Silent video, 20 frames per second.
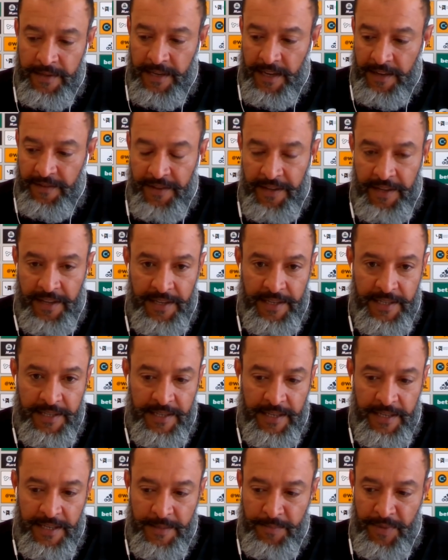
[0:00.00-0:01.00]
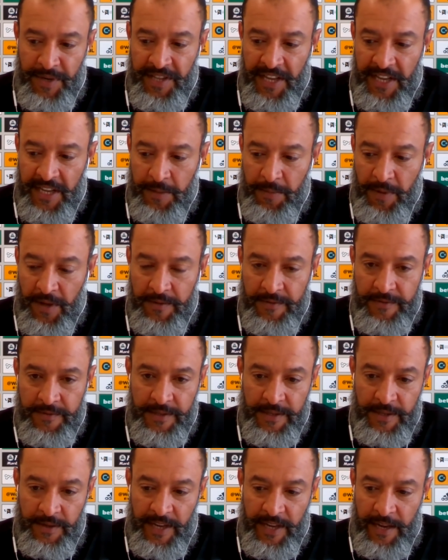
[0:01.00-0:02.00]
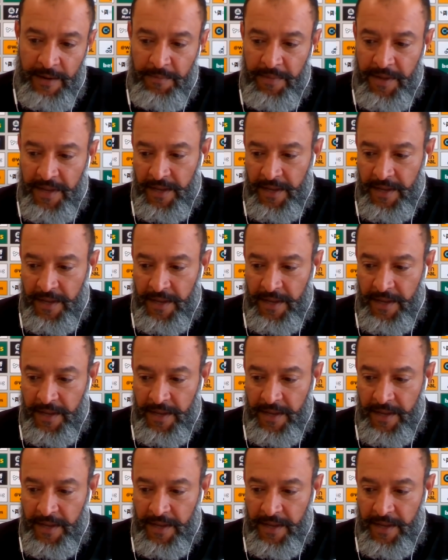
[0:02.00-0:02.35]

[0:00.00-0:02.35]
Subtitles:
Nothing is predictable. You can